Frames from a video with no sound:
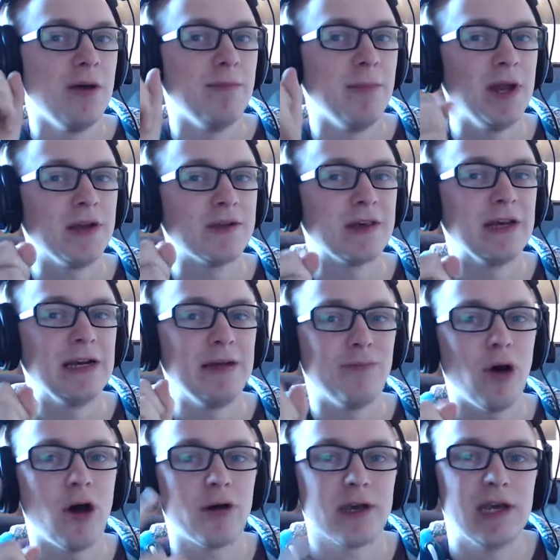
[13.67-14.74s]
menacingly
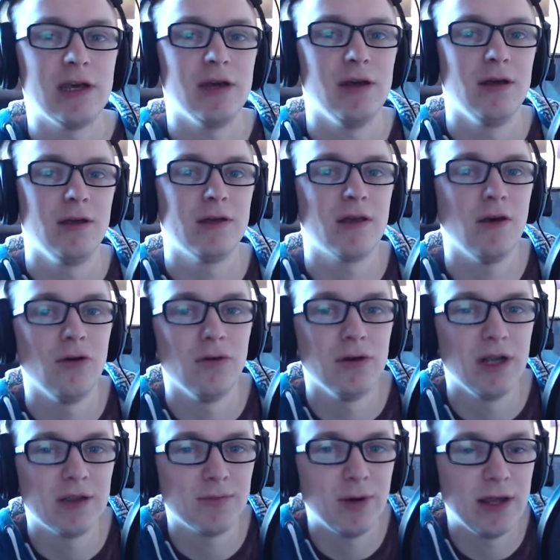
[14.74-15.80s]
barking. So
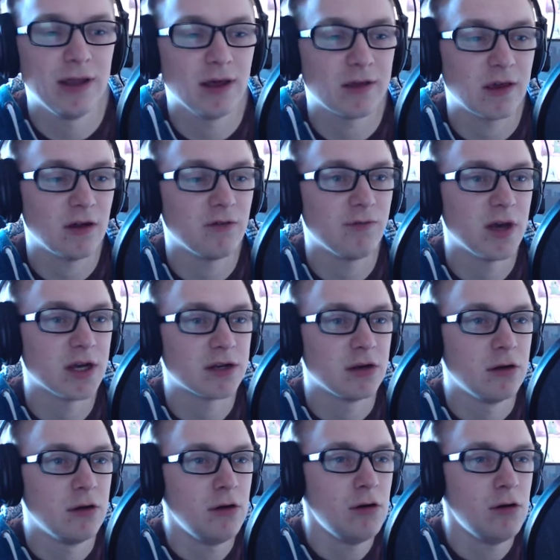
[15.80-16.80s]
let's play that sound effect.